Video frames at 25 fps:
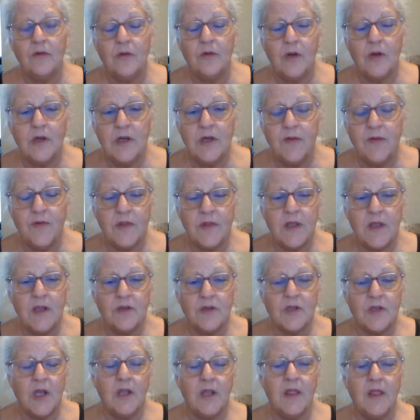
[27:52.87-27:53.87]
different things
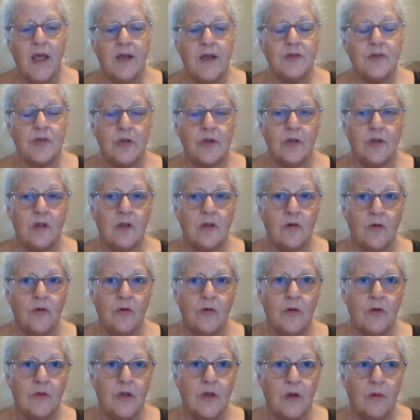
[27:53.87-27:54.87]
like that, so that
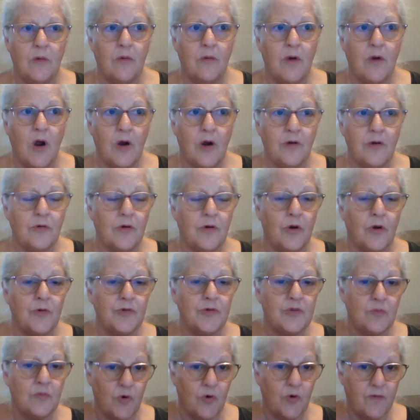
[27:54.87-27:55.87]
the garden
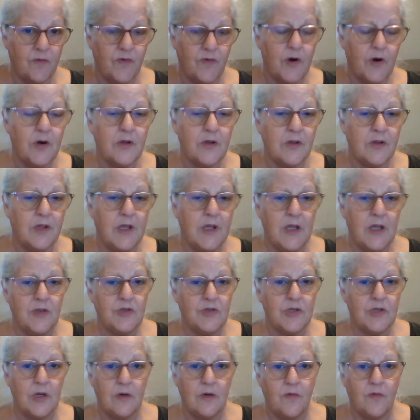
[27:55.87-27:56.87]
grows more vertically
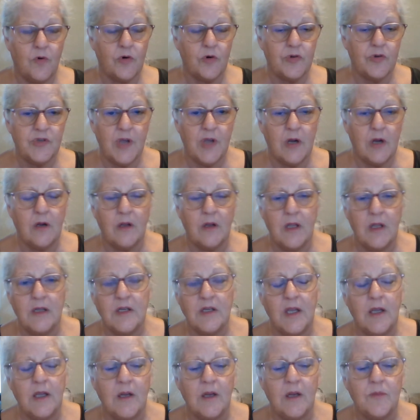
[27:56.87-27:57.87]
instead of horizontally and
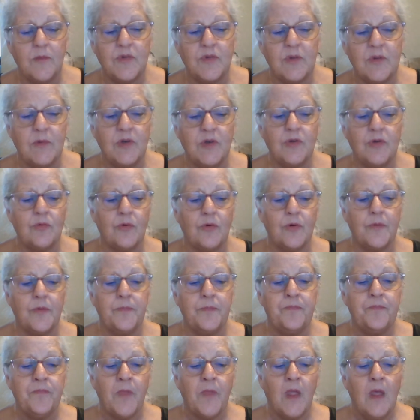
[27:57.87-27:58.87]
taking up so much
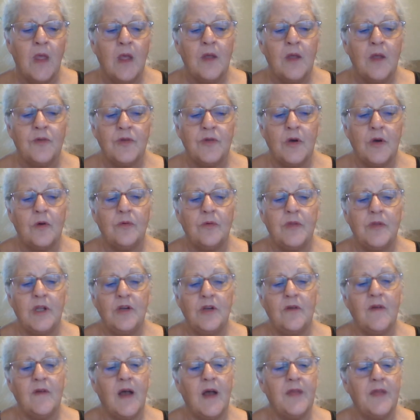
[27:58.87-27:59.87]
room. So then
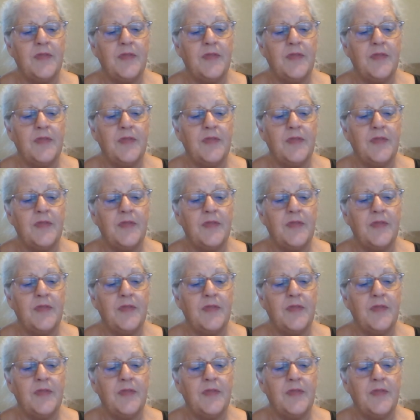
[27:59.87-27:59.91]
you've got